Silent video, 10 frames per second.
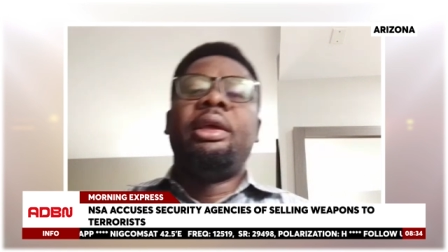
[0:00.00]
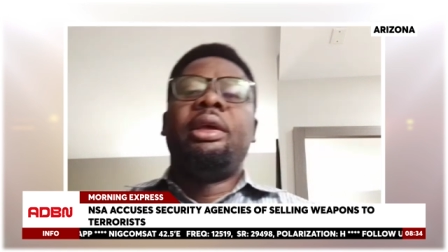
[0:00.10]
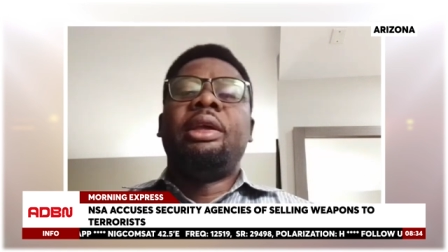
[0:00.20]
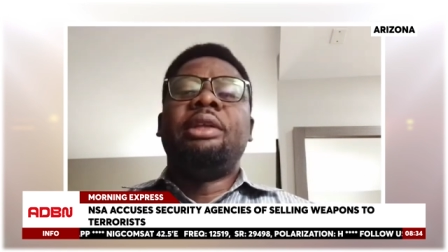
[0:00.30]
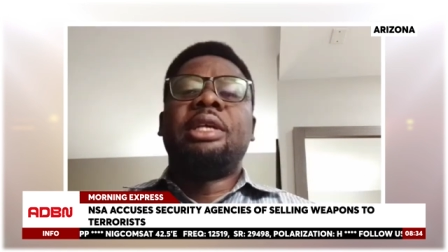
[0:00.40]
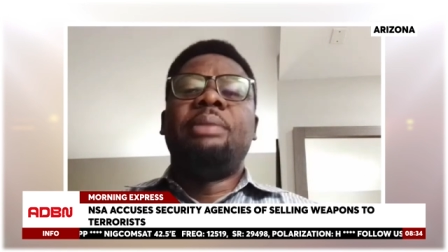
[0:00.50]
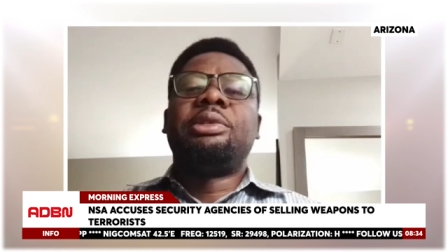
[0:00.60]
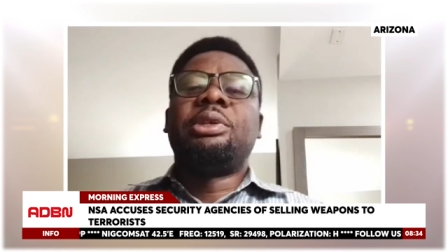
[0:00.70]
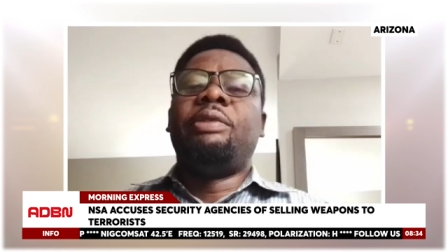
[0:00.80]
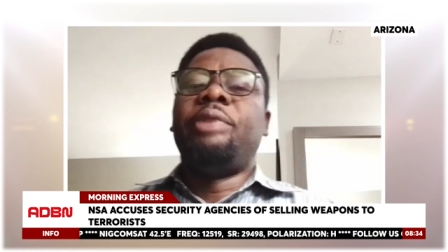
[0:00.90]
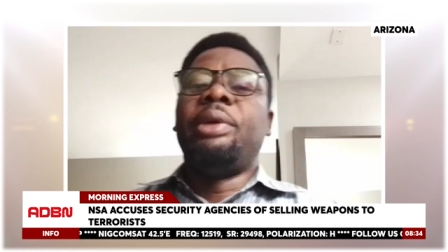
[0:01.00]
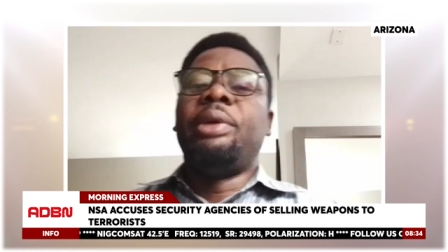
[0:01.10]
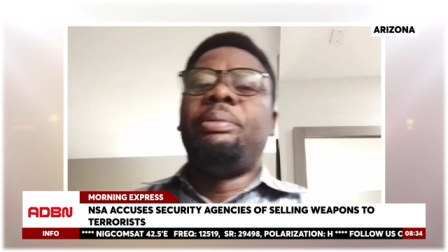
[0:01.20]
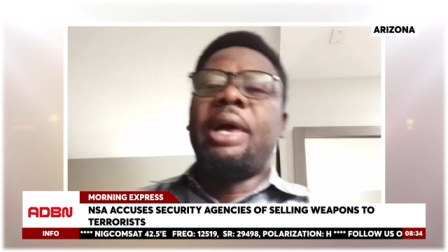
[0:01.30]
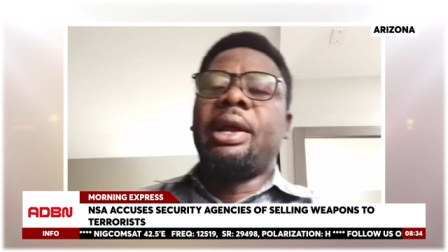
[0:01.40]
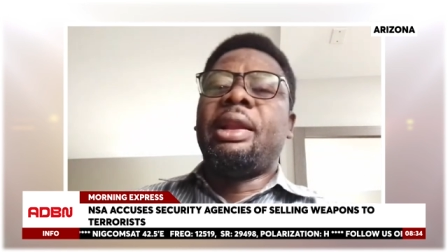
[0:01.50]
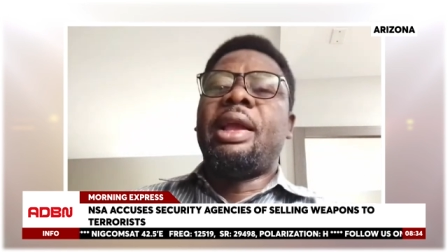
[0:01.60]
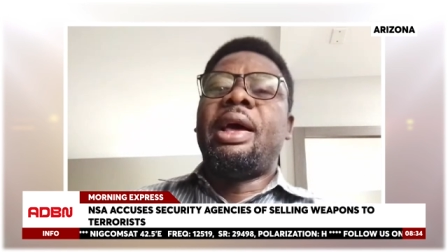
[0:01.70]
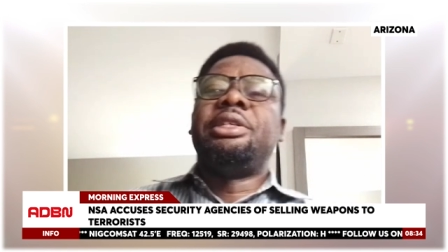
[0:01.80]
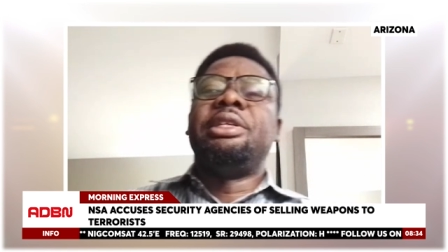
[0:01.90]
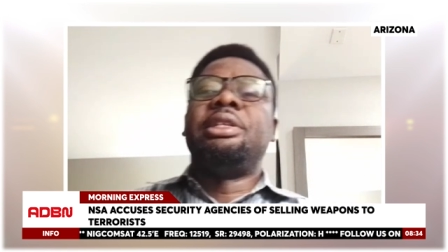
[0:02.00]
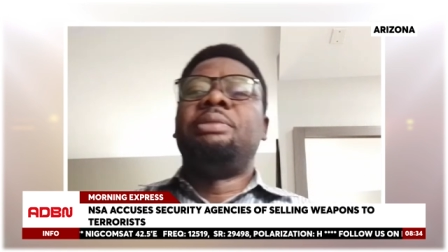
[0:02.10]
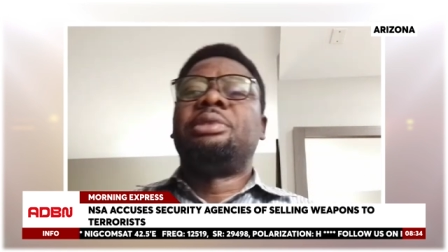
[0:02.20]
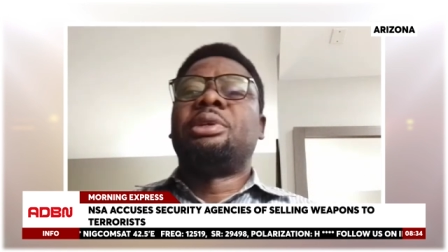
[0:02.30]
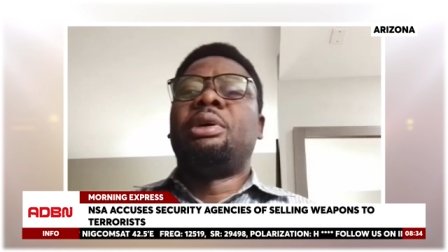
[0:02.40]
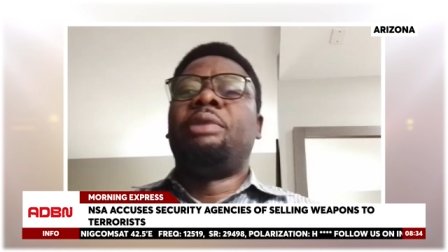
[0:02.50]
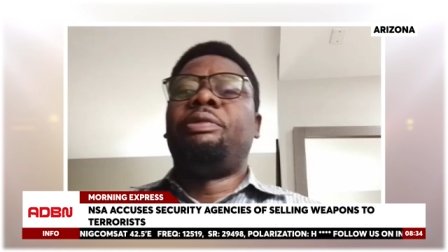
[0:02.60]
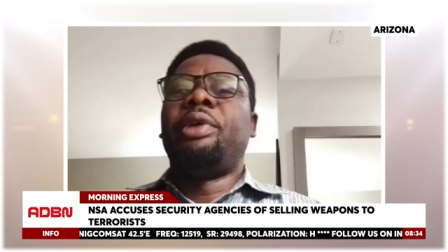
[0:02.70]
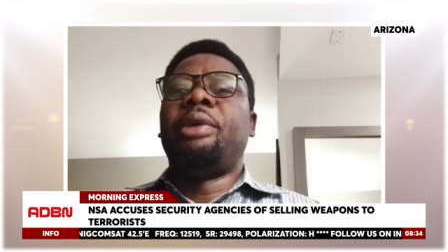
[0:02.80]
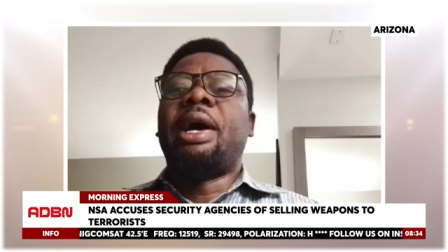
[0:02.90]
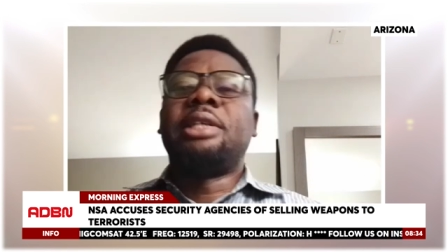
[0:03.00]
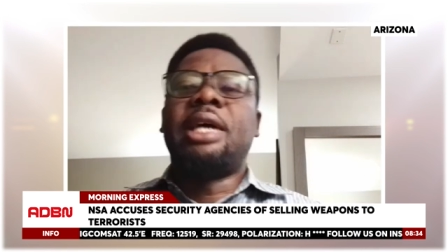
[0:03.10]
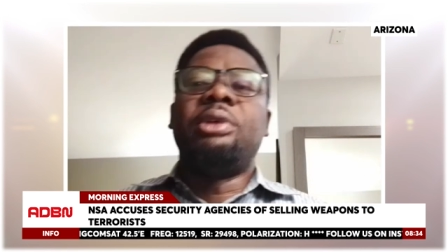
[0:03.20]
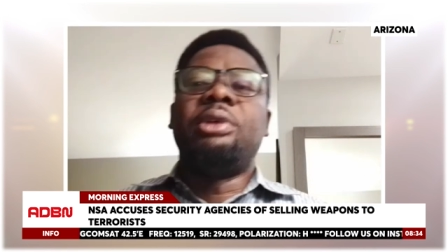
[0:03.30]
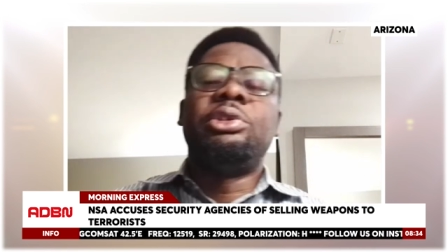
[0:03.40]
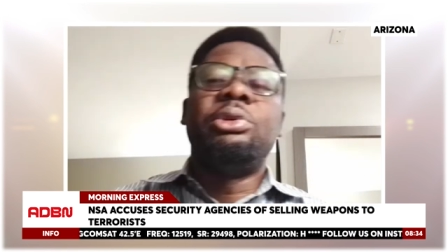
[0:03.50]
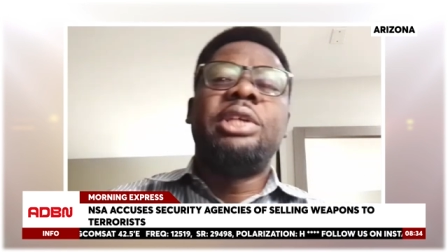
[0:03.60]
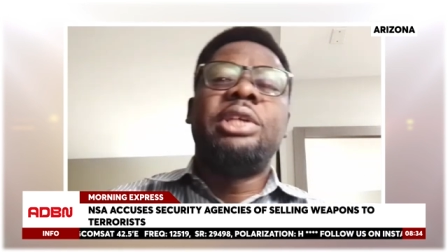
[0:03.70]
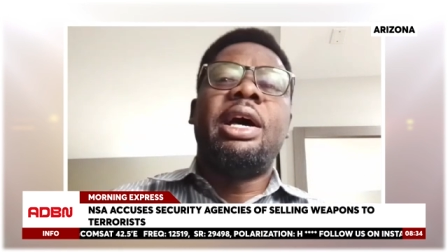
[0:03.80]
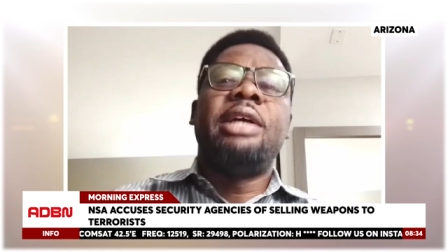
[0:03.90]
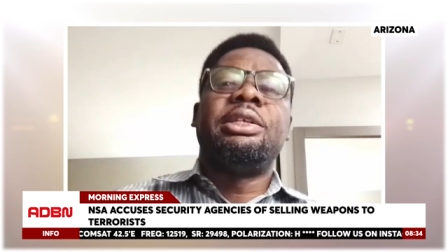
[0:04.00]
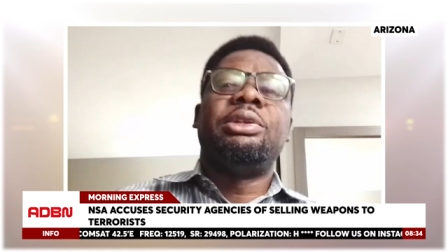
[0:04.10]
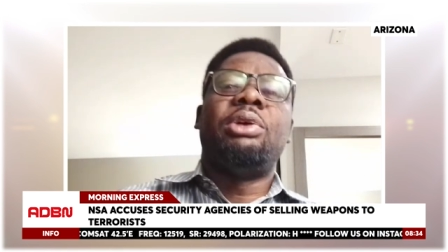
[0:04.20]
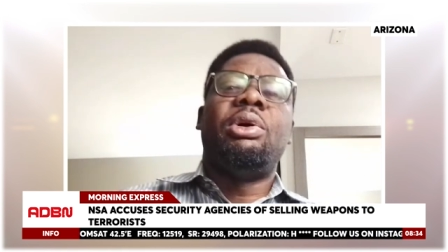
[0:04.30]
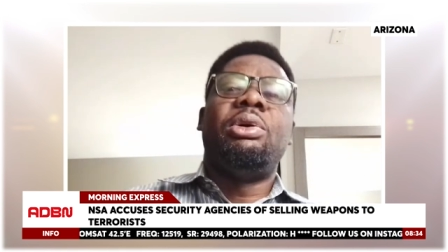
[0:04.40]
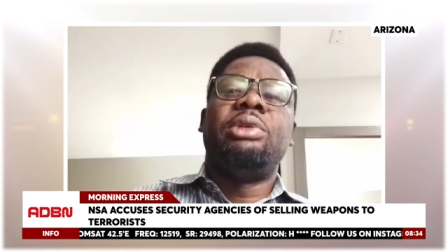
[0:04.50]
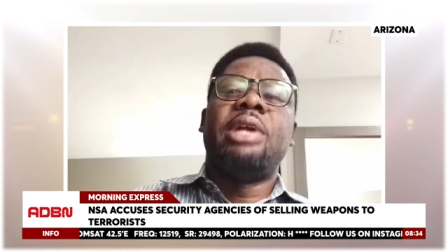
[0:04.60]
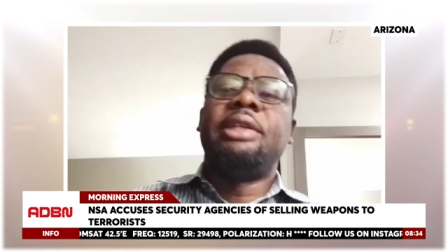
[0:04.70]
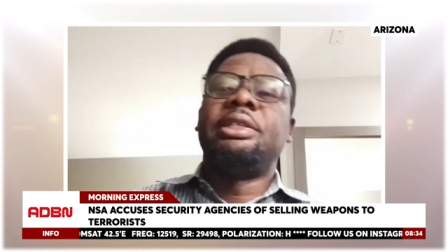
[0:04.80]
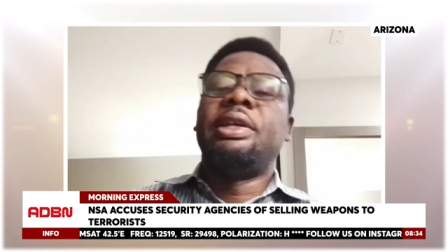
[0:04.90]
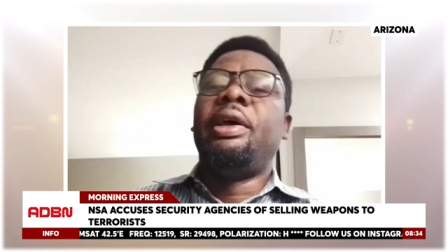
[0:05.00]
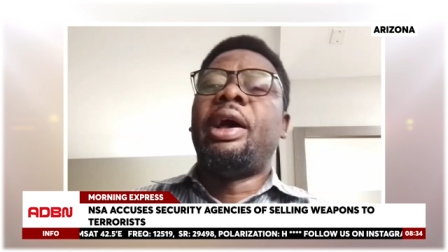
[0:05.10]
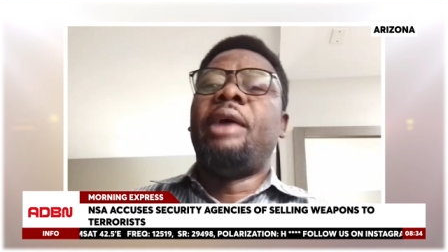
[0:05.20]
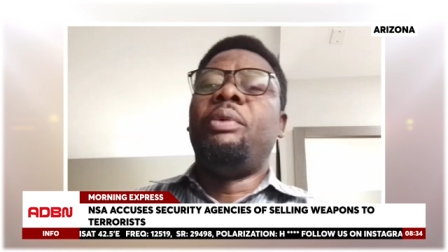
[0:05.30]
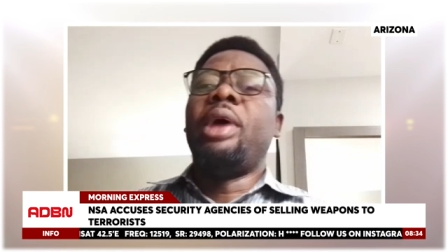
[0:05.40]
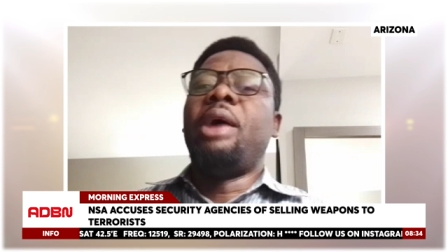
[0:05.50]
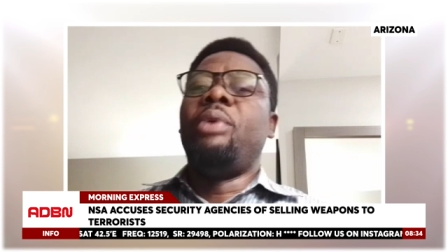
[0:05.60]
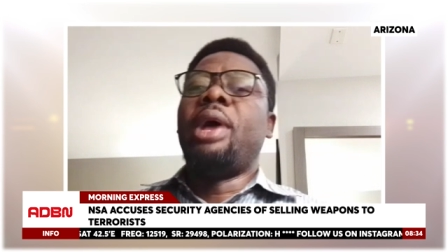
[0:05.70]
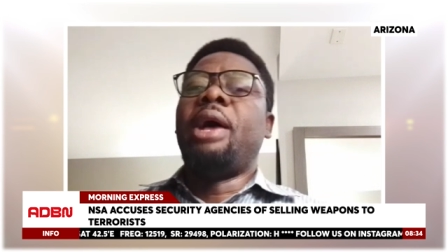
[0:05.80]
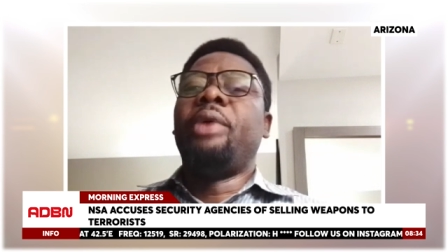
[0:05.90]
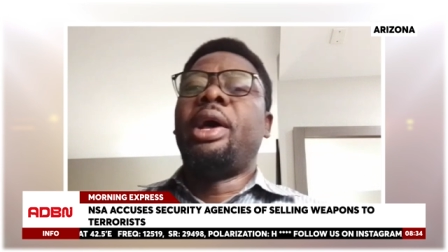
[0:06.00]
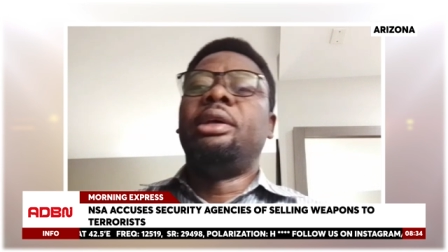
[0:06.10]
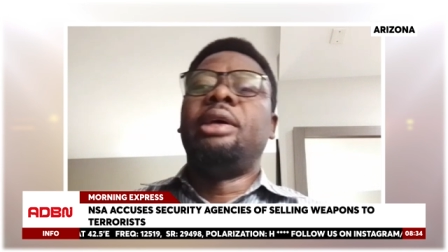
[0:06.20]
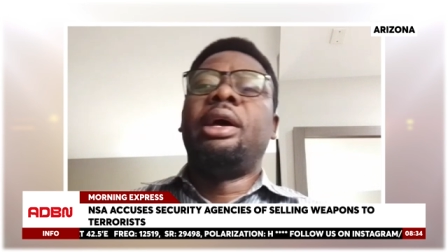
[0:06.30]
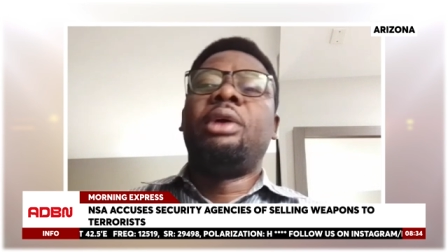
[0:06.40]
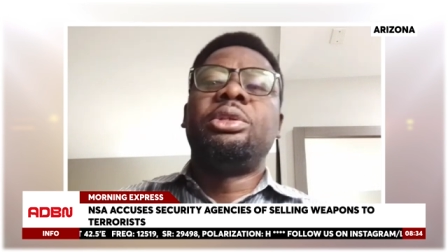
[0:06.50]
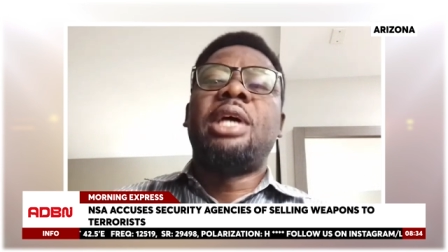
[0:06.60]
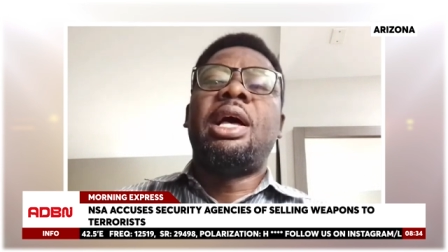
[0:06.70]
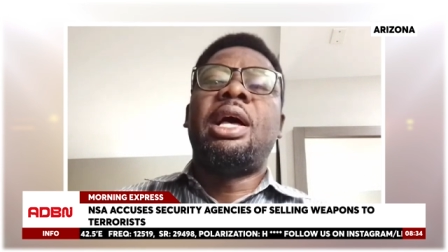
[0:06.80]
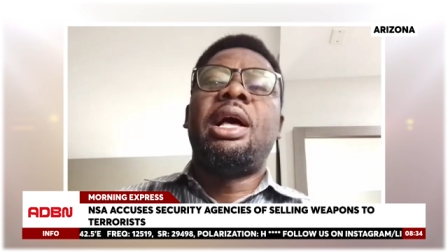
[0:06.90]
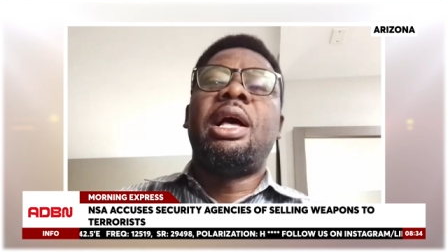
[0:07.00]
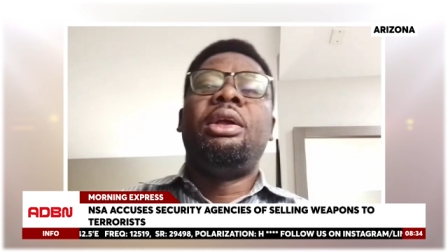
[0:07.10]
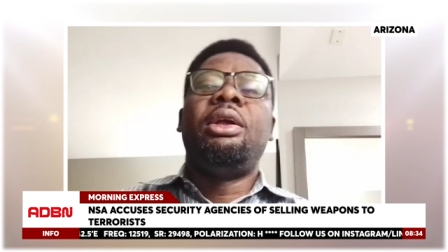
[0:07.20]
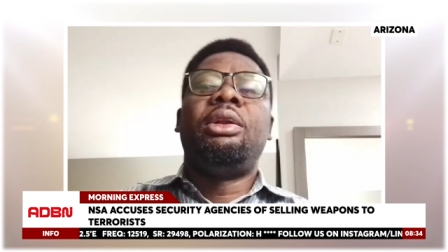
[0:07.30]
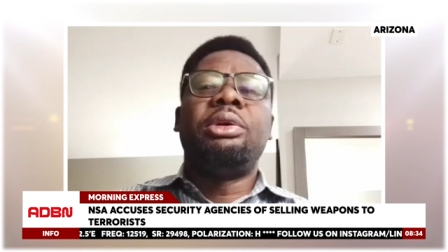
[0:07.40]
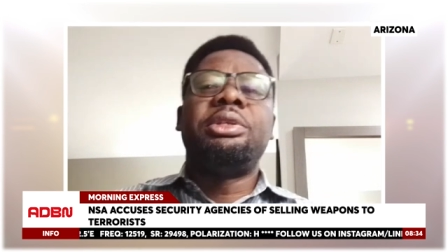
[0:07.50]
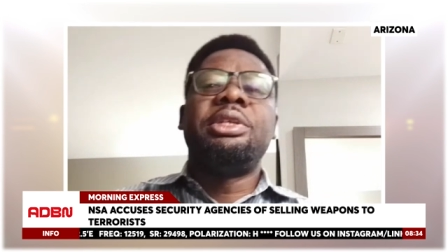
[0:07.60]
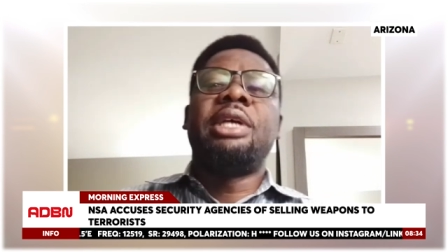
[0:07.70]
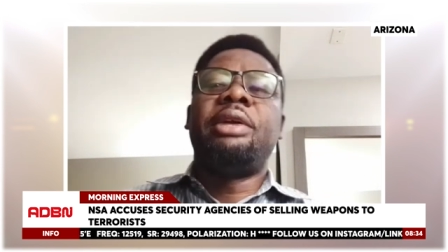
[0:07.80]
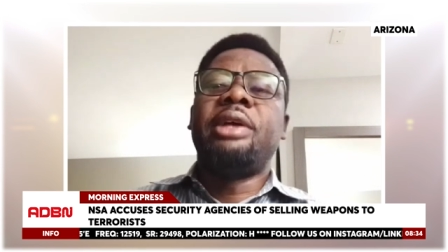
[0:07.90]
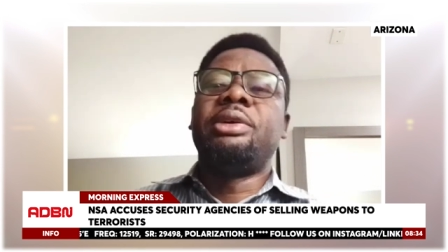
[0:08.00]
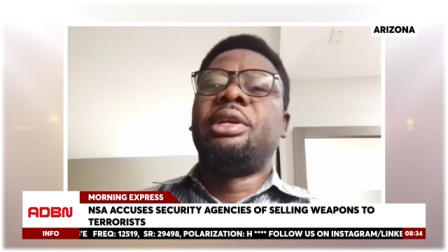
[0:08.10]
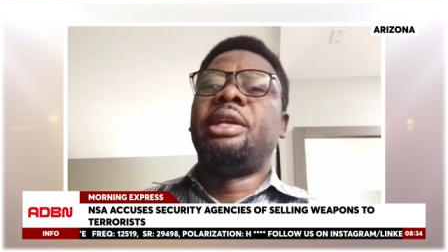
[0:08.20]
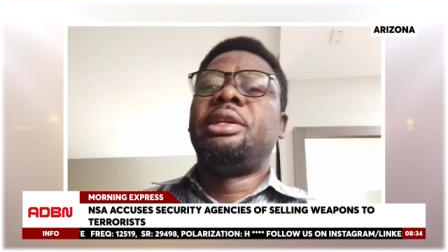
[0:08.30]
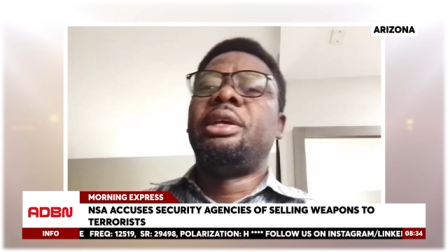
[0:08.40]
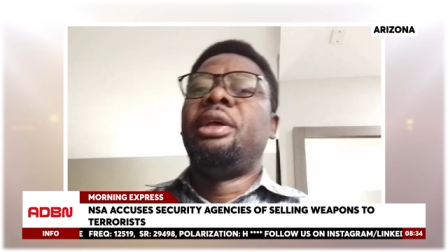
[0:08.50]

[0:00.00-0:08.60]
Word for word: in terms of uh, backlash, in terms of um, attack on soldiers and all that, uh, where where where uh, colossal losses are recorded.